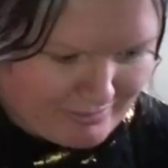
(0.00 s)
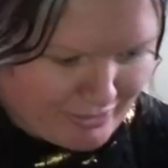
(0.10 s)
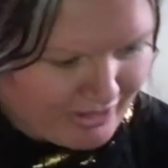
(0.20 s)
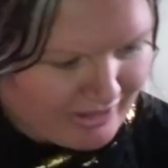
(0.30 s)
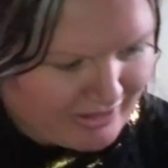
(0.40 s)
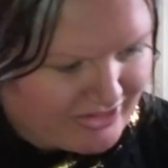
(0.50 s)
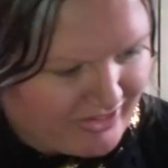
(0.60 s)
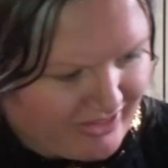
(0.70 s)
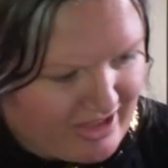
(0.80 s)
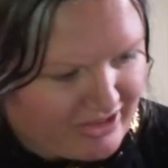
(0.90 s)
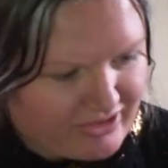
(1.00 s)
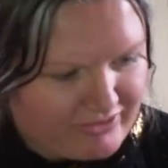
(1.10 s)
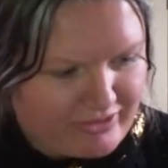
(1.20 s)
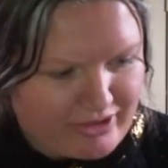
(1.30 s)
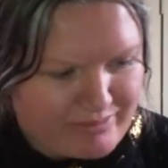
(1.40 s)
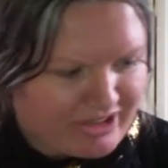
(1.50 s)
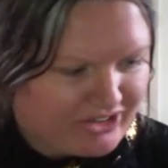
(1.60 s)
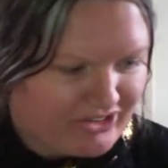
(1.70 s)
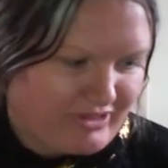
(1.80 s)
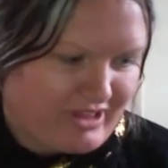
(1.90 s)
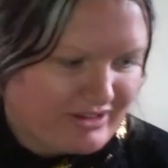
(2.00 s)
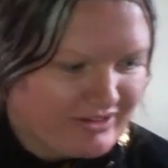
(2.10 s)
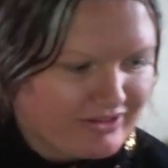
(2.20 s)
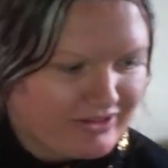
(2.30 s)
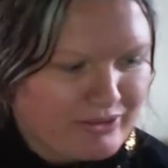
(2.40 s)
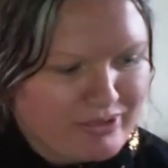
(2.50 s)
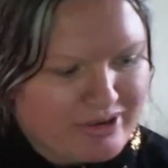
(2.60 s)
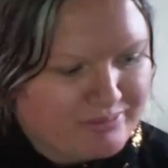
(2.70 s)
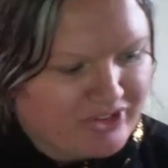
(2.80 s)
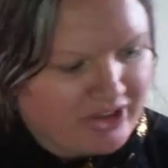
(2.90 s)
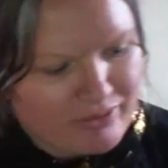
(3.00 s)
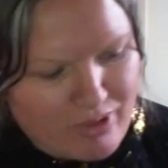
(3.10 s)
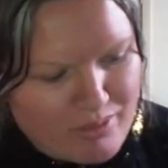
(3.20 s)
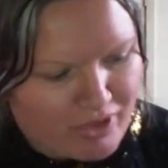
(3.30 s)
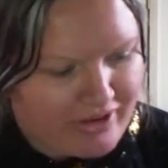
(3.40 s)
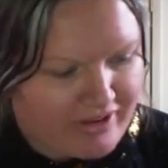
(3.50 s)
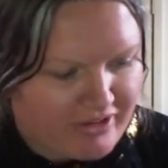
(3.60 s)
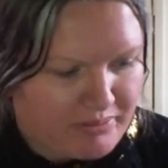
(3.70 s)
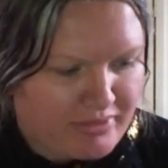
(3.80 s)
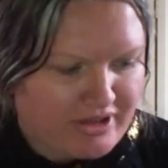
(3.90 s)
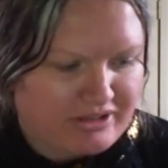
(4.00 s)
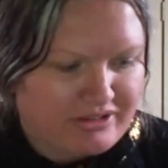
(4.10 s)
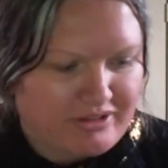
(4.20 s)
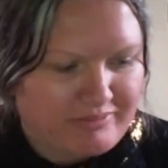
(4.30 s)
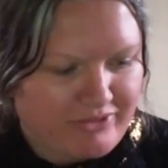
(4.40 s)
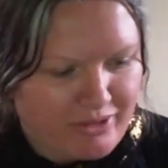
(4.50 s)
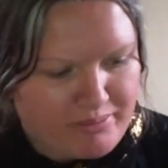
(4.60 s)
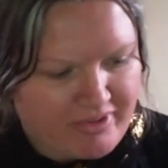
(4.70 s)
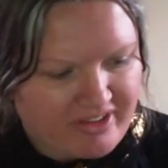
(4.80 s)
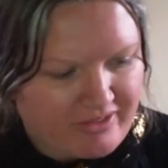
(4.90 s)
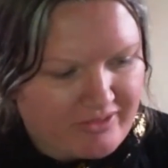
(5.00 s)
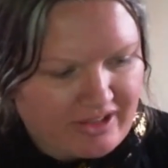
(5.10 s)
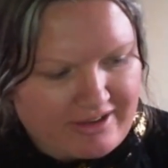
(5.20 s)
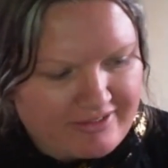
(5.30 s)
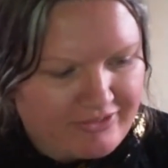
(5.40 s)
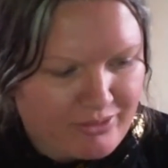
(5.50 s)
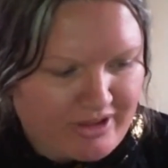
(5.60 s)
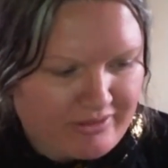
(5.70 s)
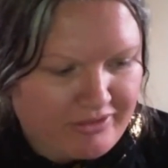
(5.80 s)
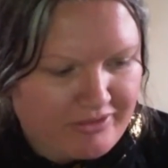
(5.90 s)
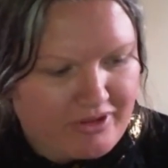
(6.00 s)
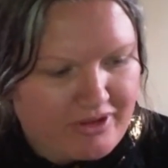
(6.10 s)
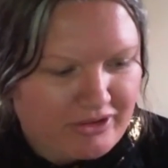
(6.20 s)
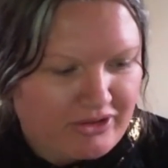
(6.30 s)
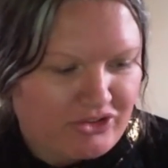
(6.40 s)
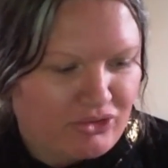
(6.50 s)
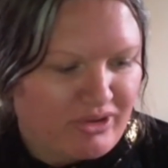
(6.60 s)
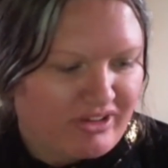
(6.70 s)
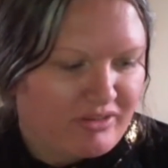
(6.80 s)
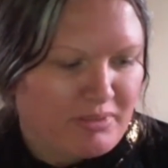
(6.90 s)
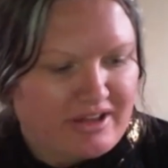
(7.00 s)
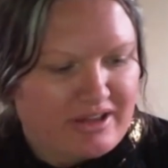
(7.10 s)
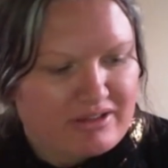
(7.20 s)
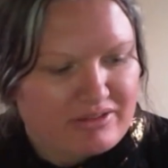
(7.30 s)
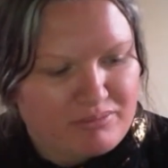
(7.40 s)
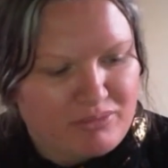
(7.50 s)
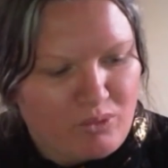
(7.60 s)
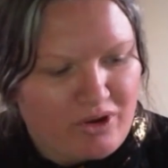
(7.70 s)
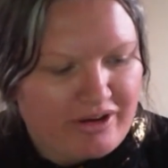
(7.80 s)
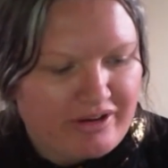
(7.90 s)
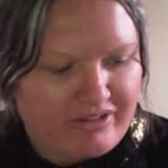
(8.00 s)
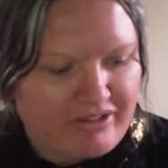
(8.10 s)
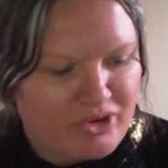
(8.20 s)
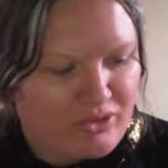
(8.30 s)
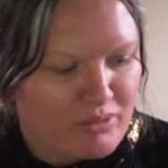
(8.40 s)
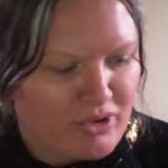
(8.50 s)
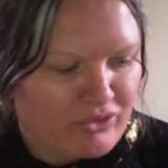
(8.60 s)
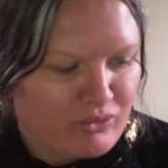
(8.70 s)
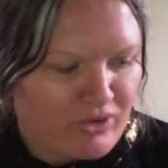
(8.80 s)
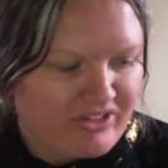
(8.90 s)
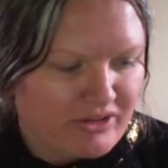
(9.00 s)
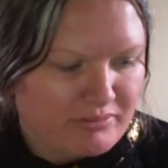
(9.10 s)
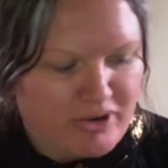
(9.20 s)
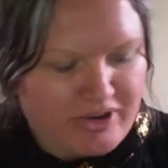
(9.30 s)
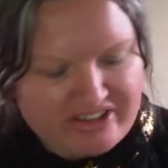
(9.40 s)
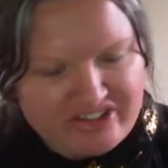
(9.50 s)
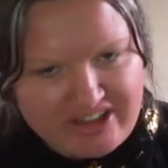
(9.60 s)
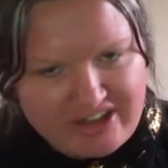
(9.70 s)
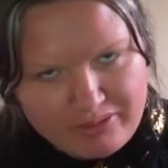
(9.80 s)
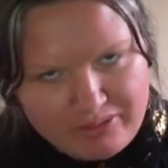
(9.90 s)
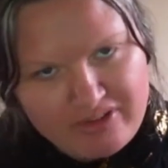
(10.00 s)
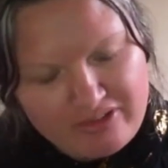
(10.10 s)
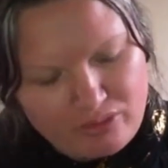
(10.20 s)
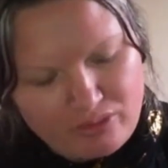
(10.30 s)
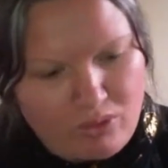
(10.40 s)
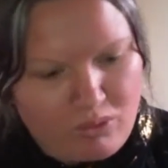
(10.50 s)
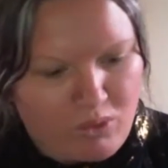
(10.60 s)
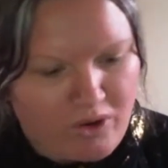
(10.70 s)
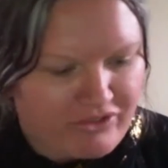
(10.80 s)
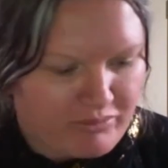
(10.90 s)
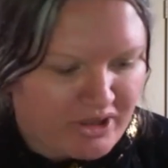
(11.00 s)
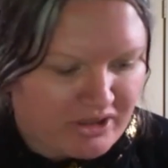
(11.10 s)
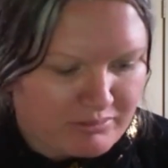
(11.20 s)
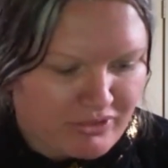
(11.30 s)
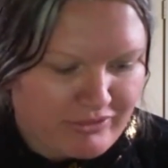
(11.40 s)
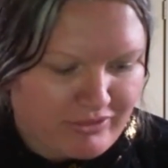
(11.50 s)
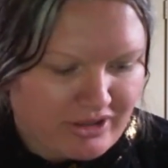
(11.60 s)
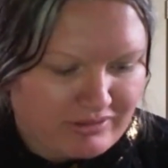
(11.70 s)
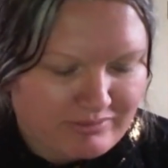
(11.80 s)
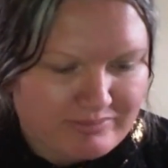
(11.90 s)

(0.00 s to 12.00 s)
Brilliant. Thank you very much for that. So DataRobot has been very busy in the last few months. Could you explain some of your most recent product announcements or what you've been improving?